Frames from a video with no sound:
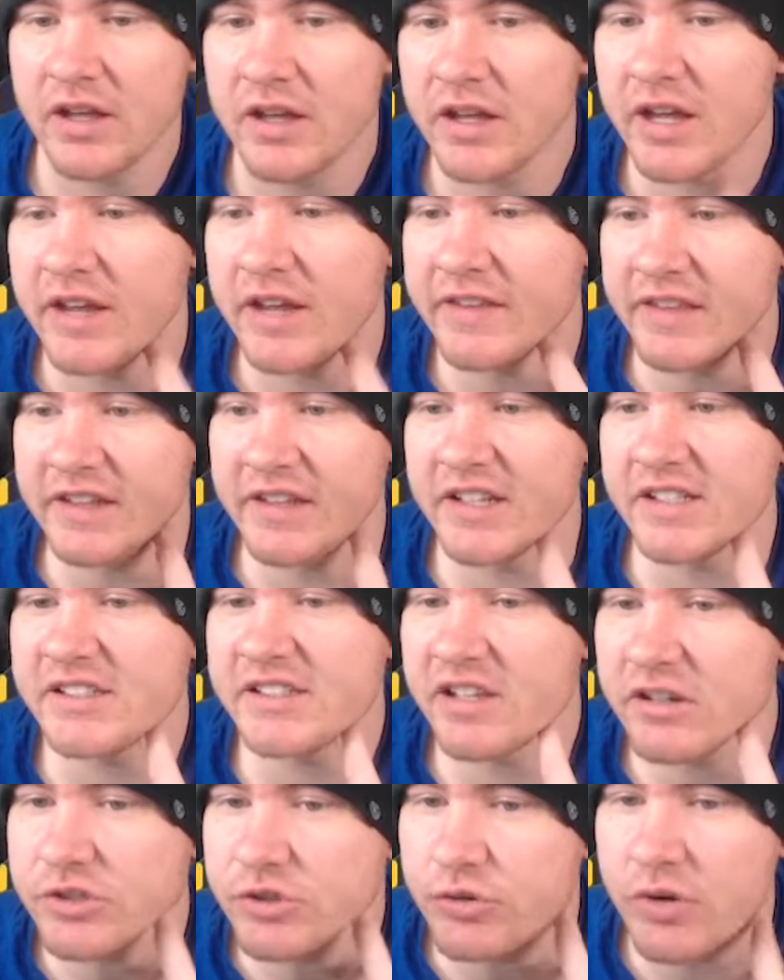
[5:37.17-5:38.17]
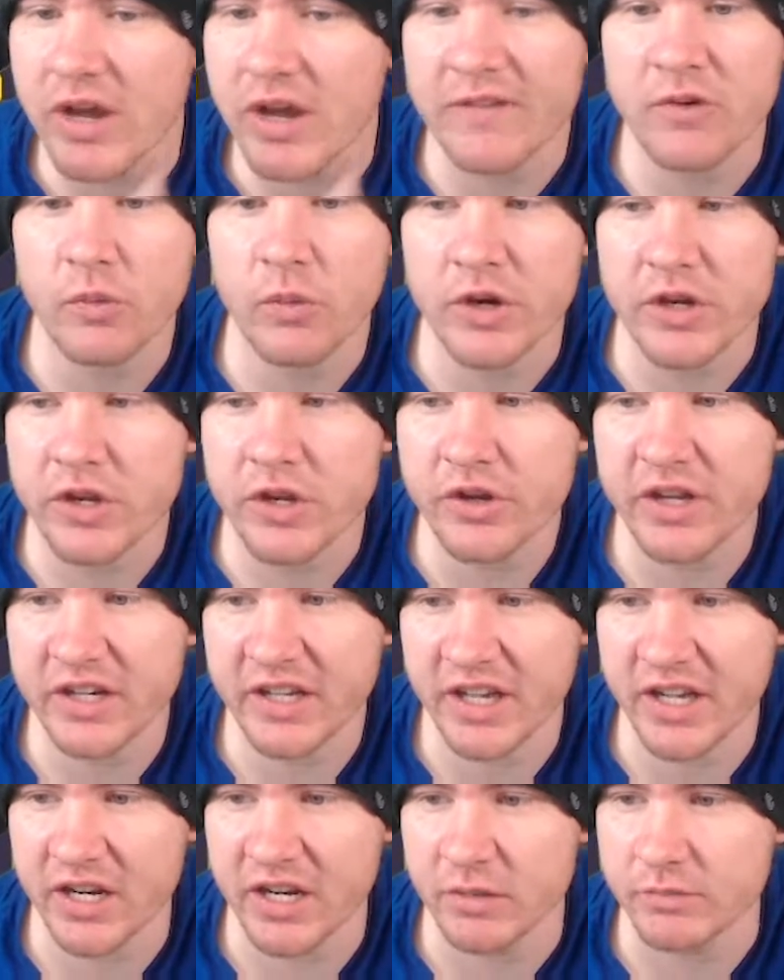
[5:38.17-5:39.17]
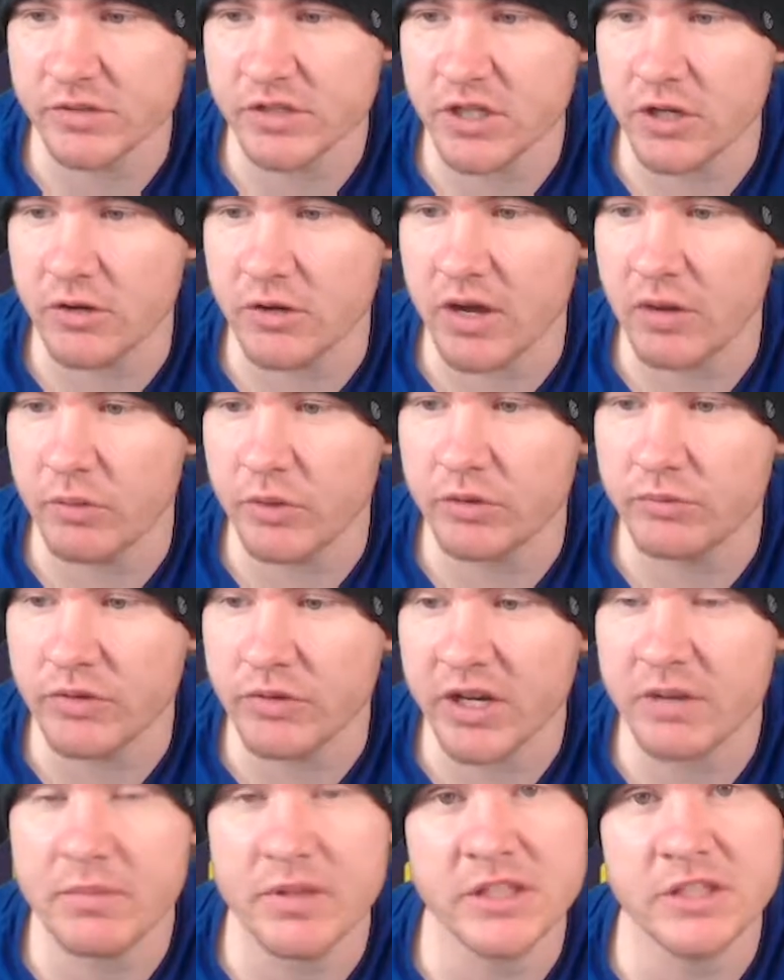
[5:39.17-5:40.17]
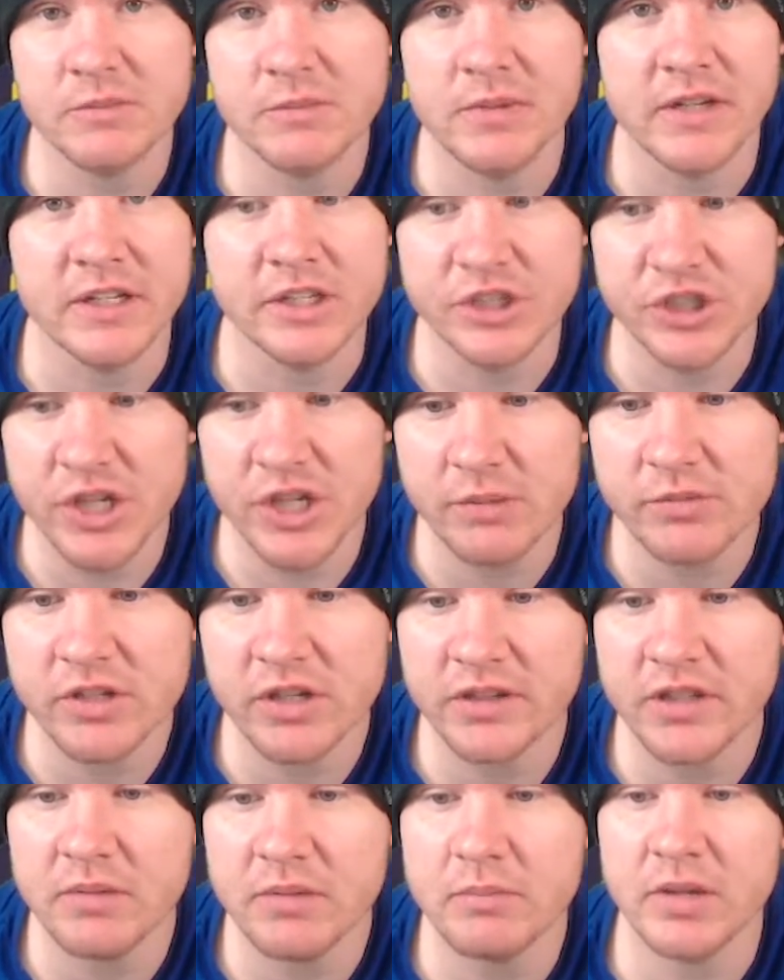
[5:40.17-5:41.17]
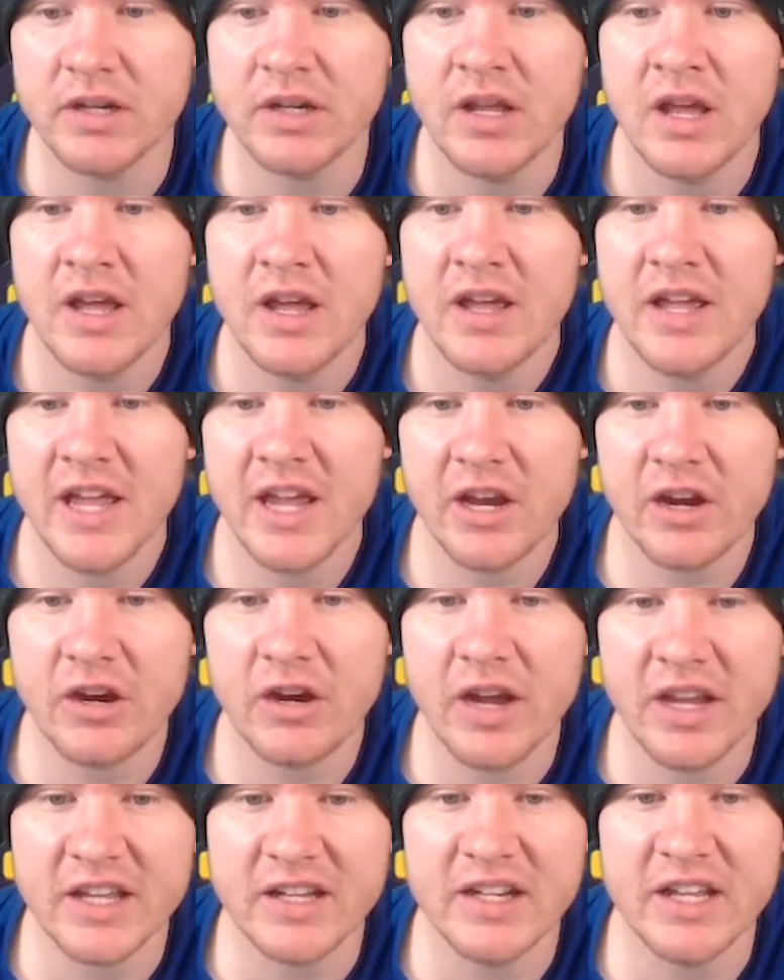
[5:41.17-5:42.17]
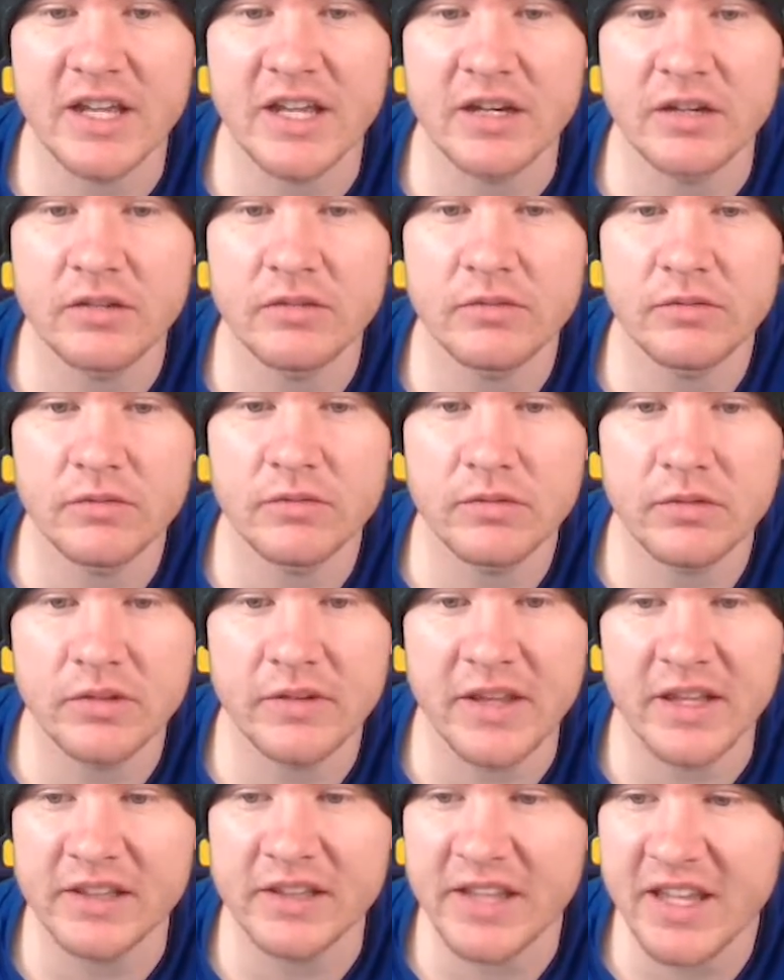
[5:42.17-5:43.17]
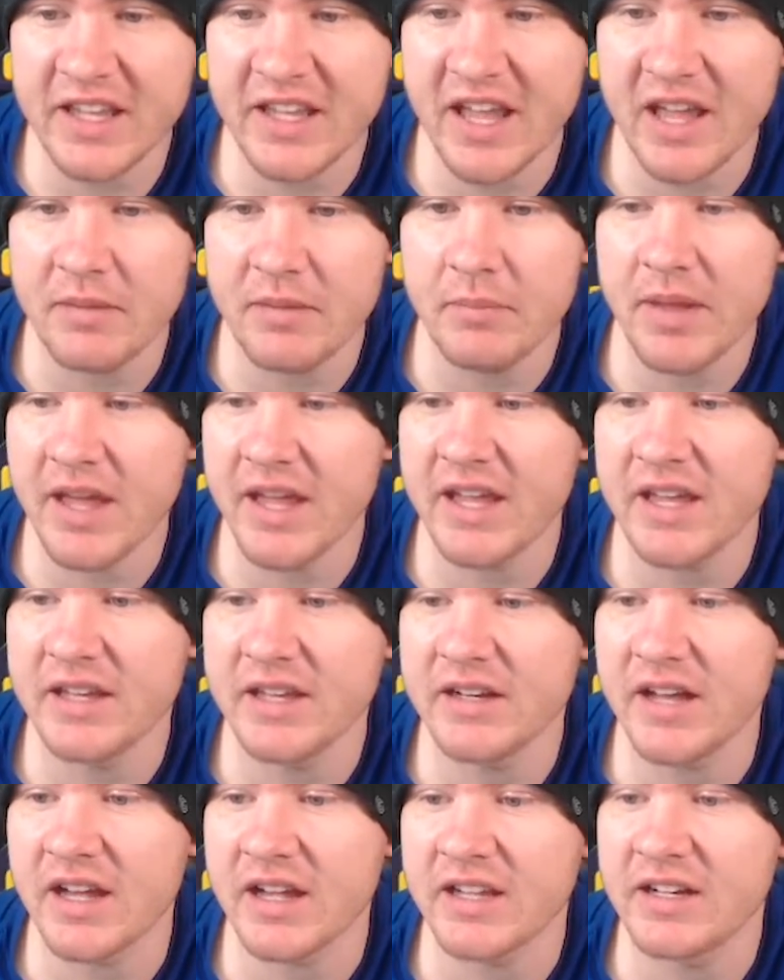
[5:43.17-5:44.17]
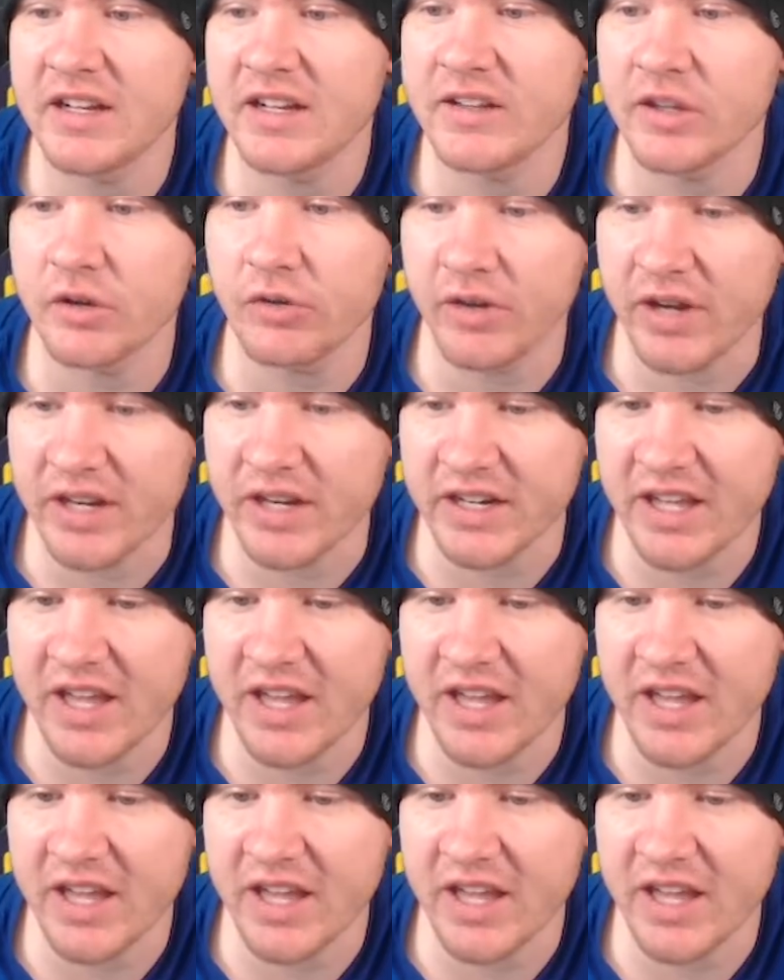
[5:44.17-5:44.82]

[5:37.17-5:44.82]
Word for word: and then this tells you everywhere you can get them. So I wouldn't recommend spending gems on them, but here I can hit the Elite campaign, I can hit the Grand